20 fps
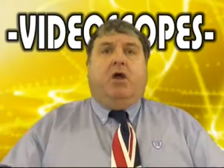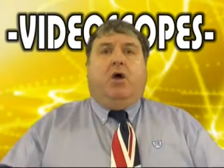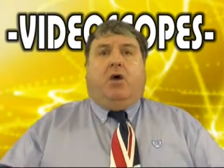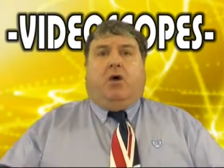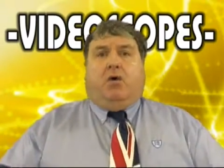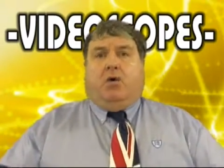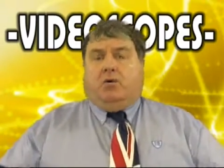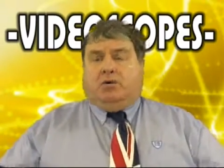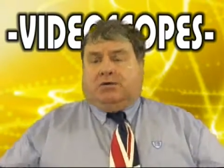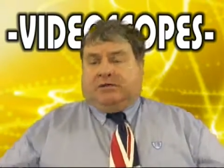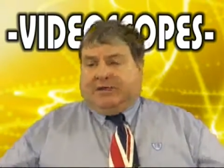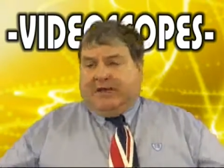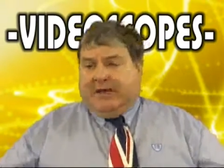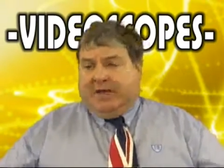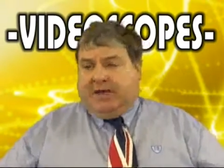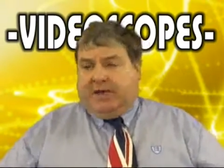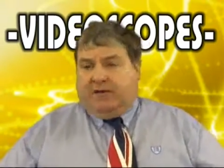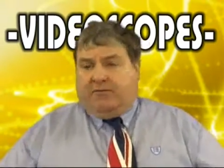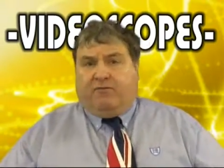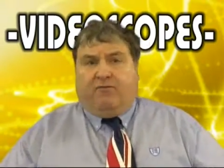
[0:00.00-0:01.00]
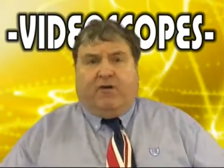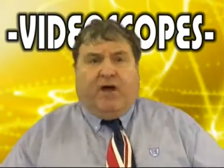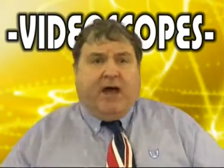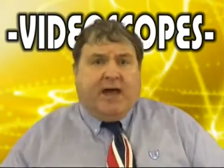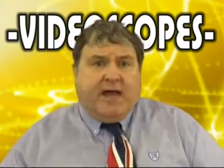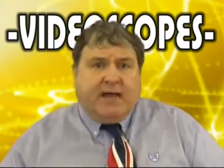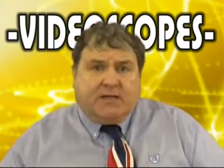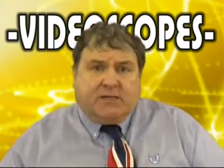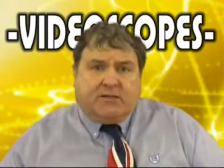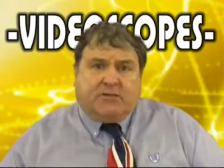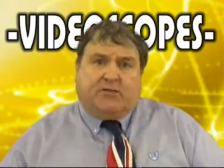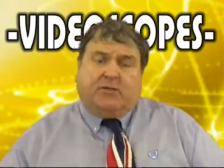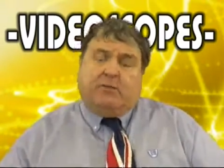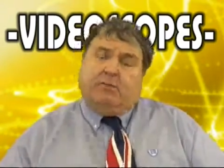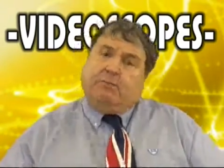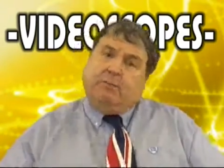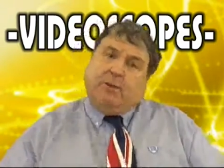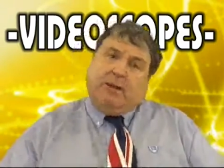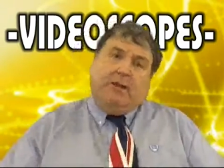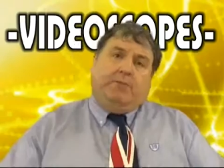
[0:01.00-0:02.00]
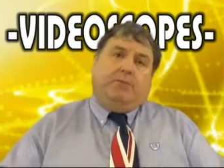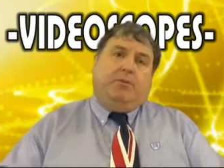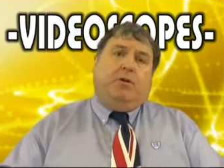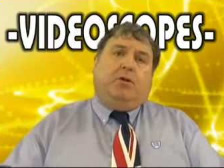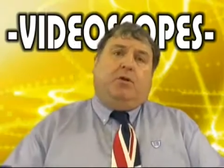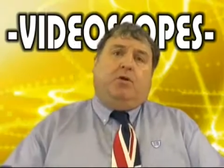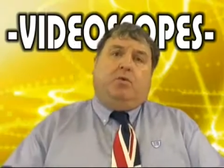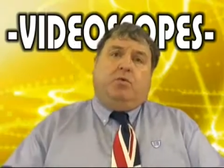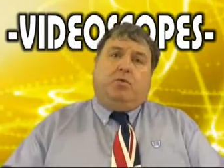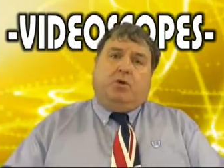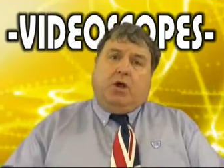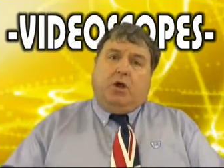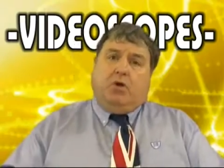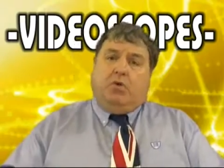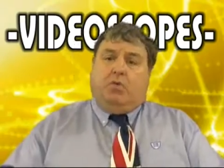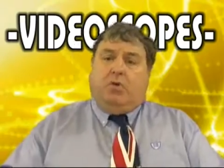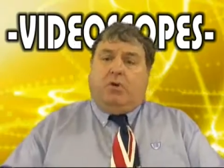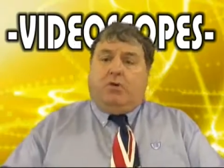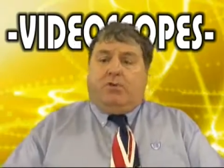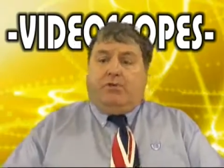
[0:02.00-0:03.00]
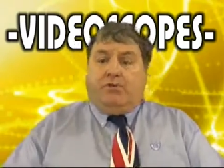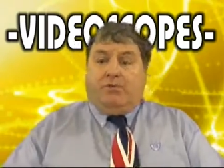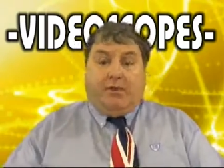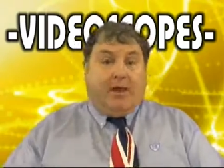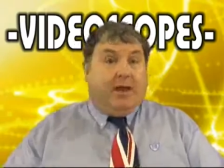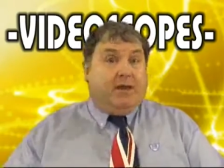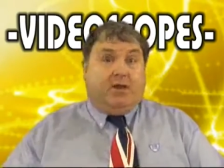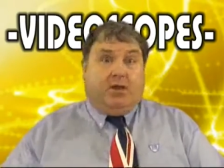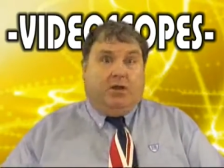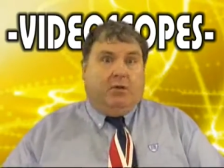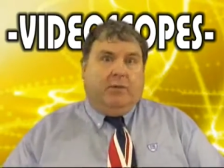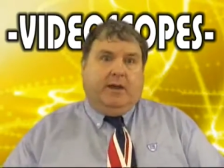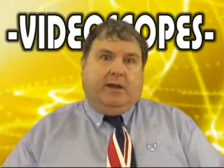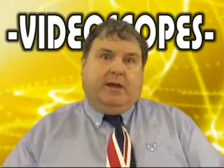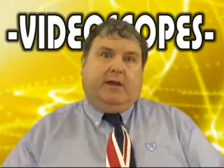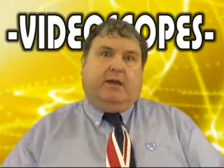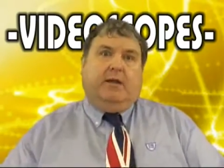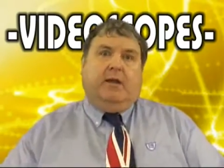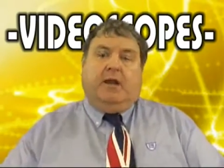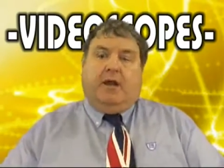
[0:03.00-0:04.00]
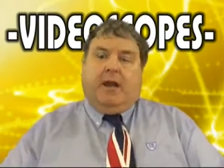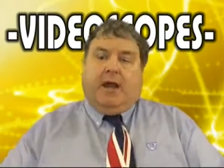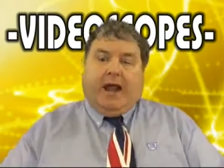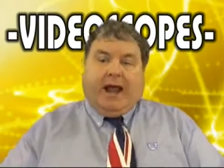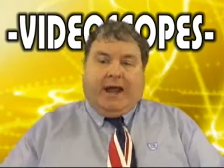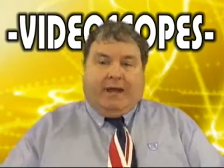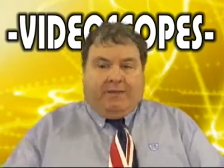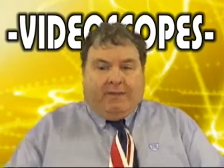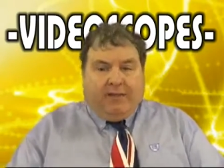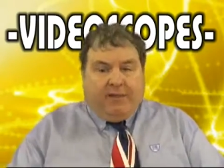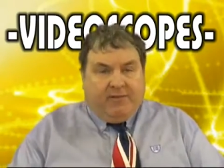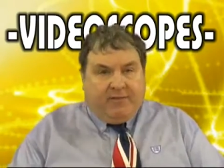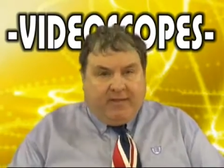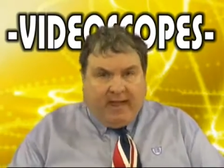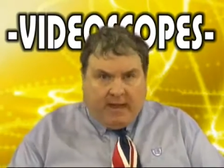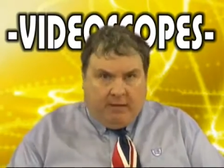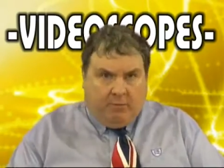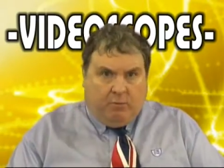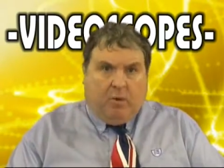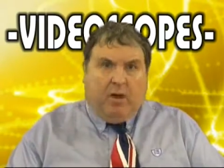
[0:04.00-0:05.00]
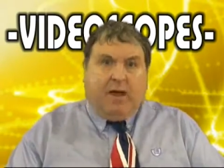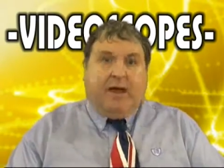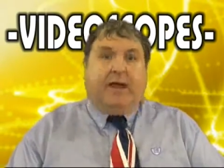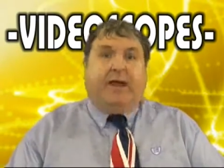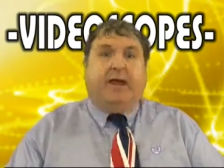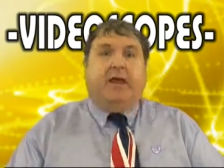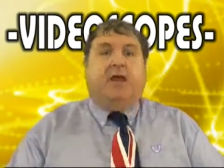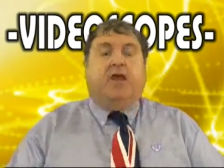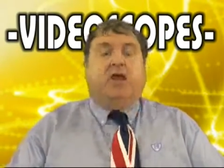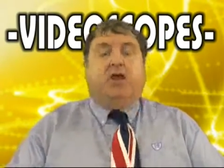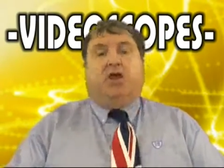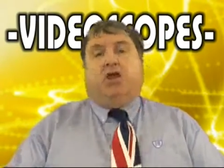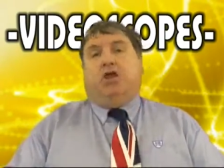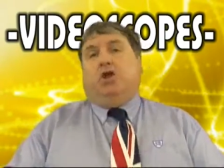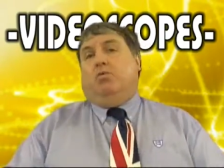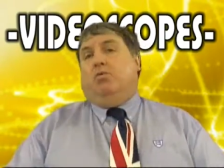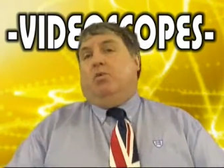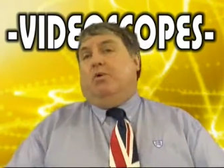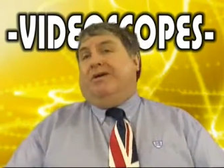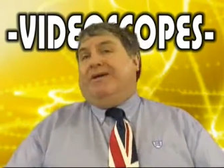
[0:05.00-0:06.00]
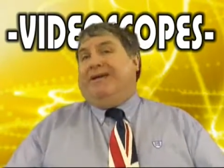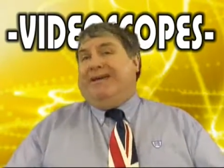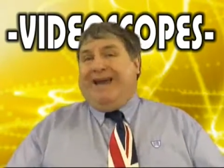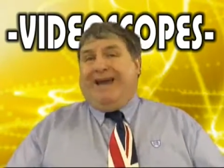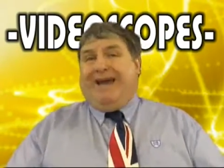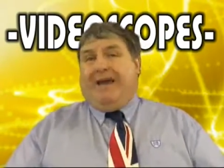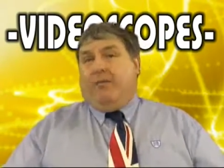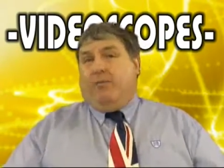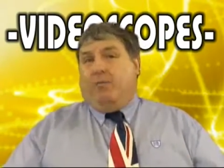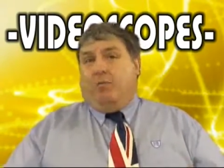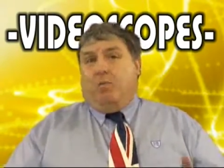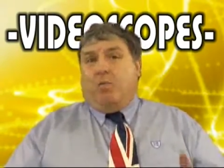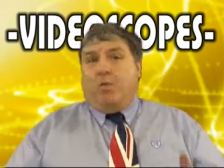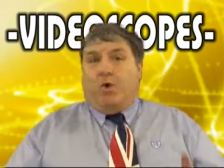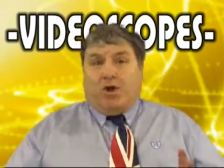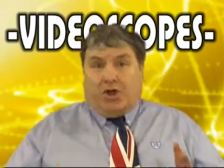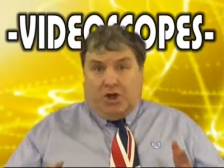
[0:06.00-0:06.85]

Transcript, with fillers: or seek advice from people who know what they're doing. And then that way you will get what